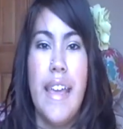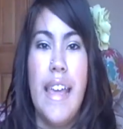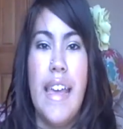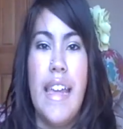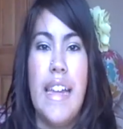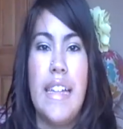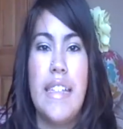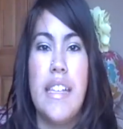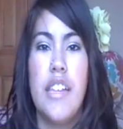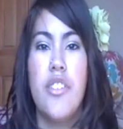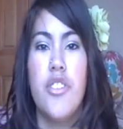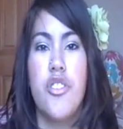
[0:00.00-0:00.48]

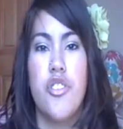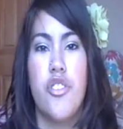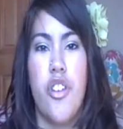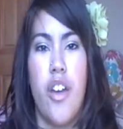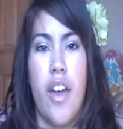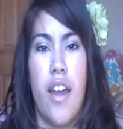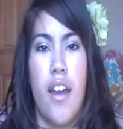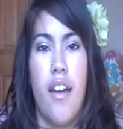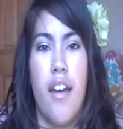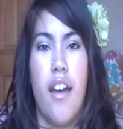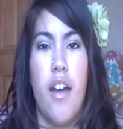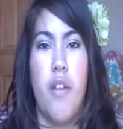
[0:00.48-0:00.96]
And he teaches her
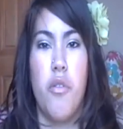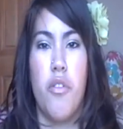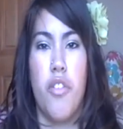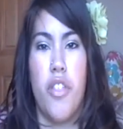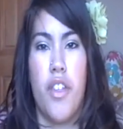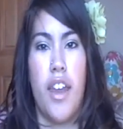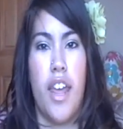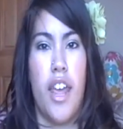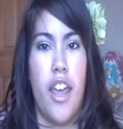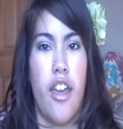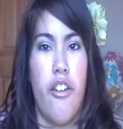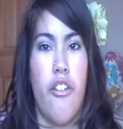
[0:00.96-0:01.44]
how to hunt with
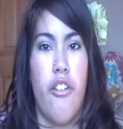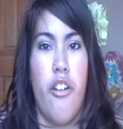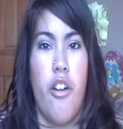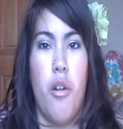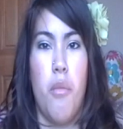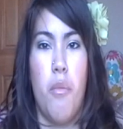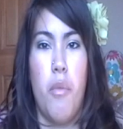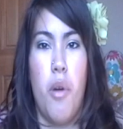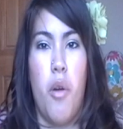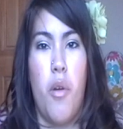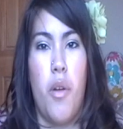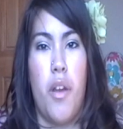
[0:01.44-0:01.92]
an
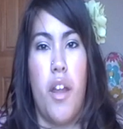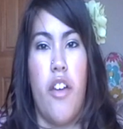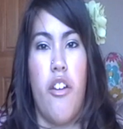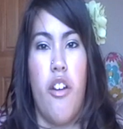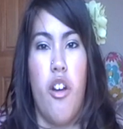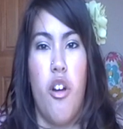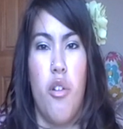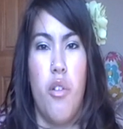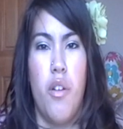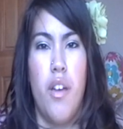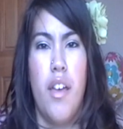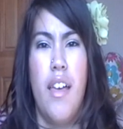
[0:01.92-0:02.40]
arrow, bow and
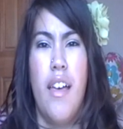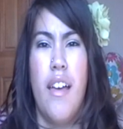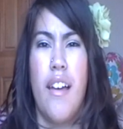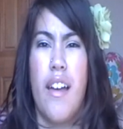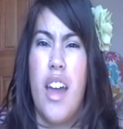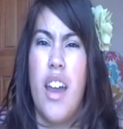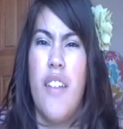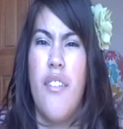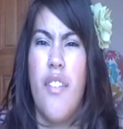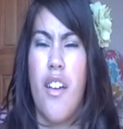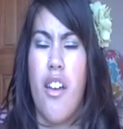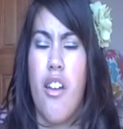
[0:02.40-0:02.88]
arrow,
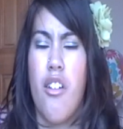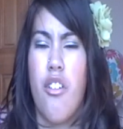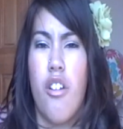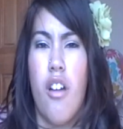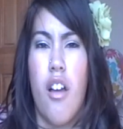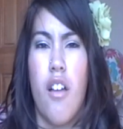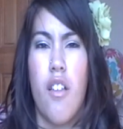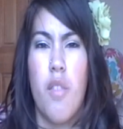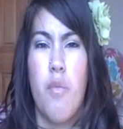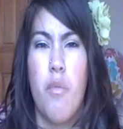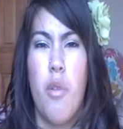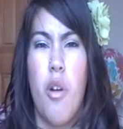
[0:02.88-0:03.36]
kind of like a
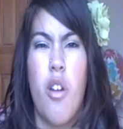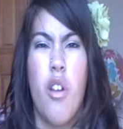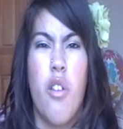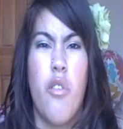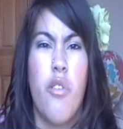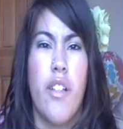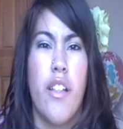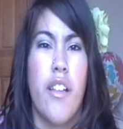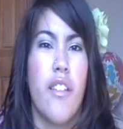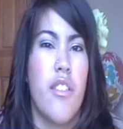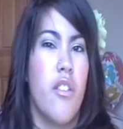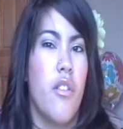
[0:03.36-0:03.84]
crossbow. I
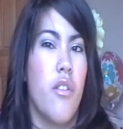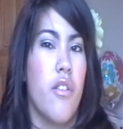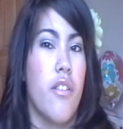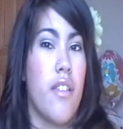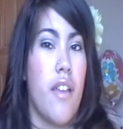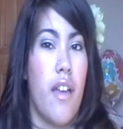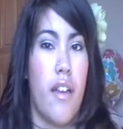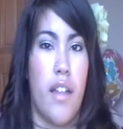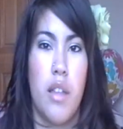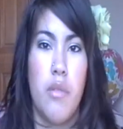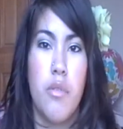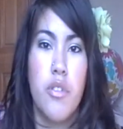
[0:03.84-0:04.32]
don't like know
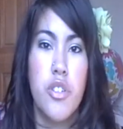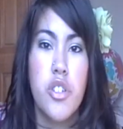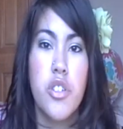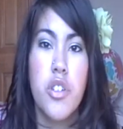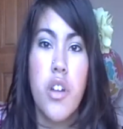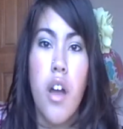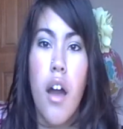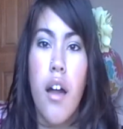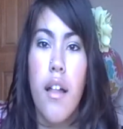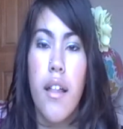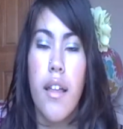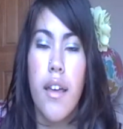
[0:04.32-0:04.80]
exactly what you'd
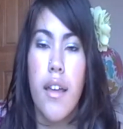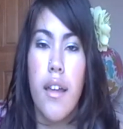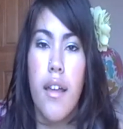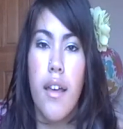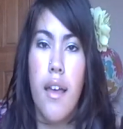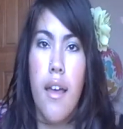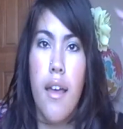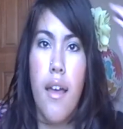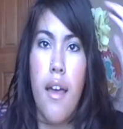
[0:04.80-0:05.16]
call it.